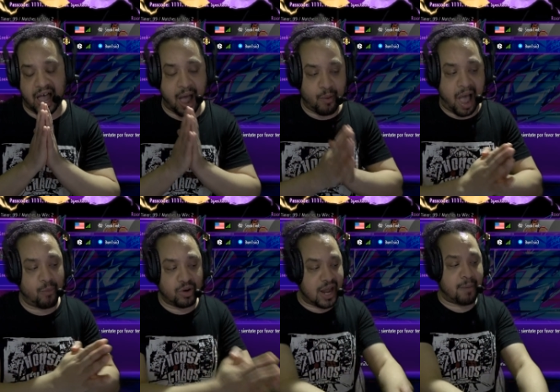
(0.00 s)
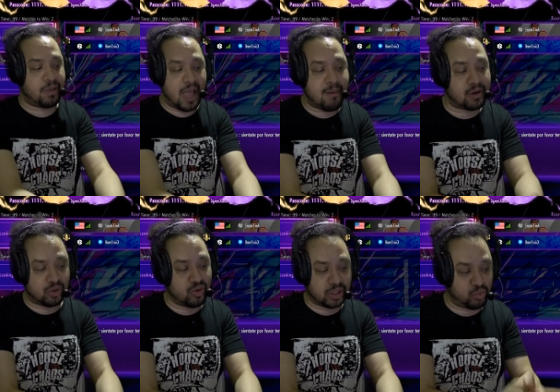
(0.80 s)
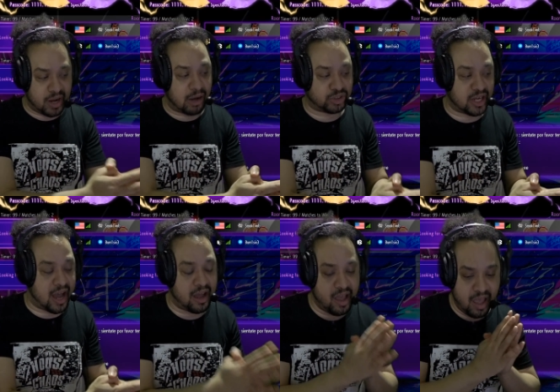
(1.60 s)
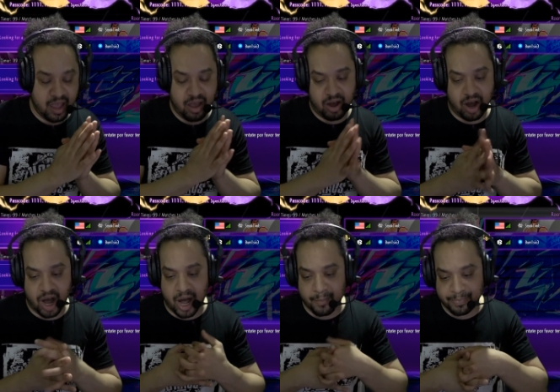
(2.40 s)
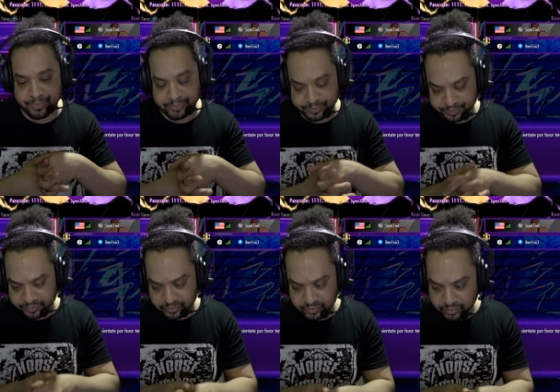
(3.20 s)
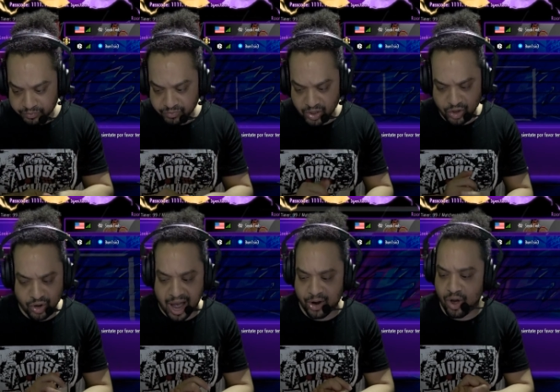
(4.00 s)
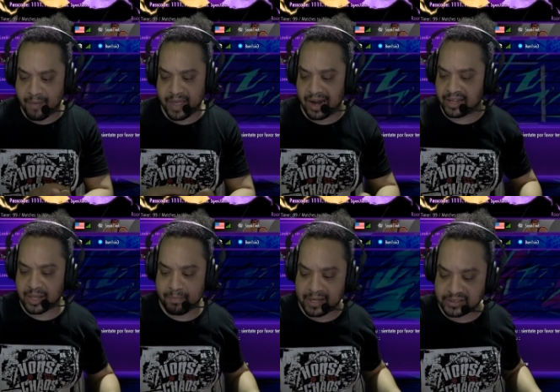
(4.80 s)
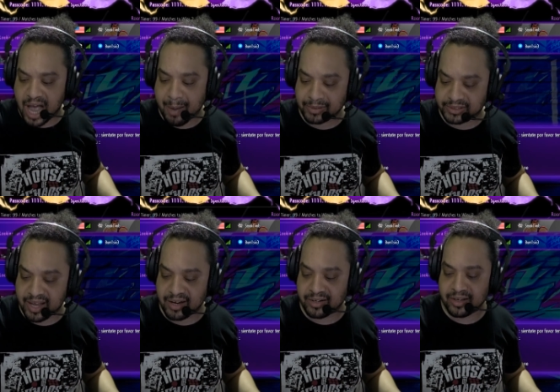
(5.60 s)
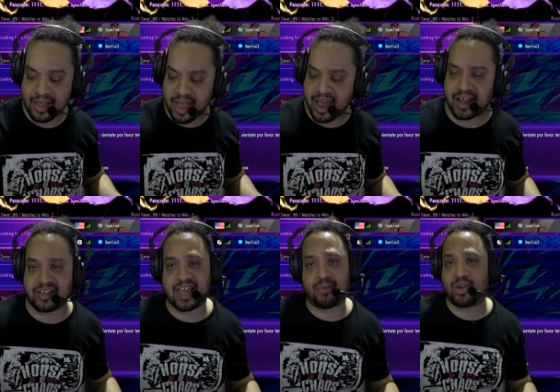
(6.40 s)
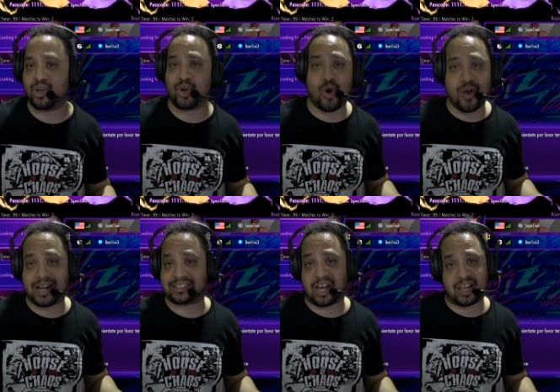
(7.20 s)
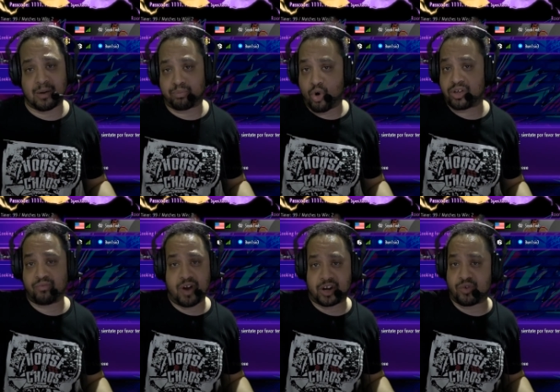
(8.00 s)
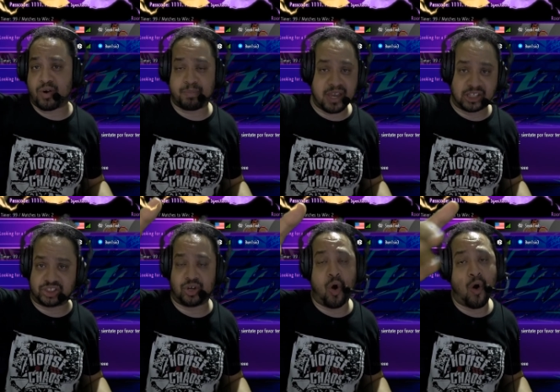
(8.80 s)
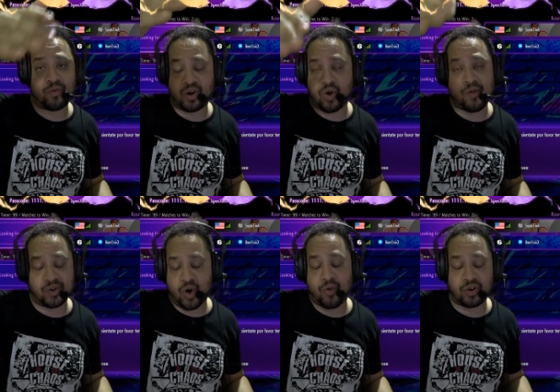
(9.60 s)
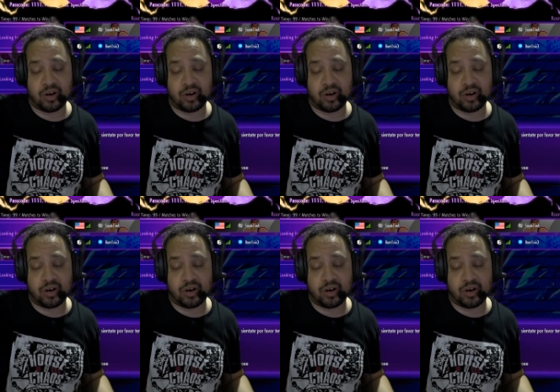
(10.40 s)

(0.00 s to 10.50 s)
I, I would not be able to do this without y'all. Um, you know, I know I'm not like the best commentator and I could get real annoying. I sound like a broken record repeating shit over and over and over.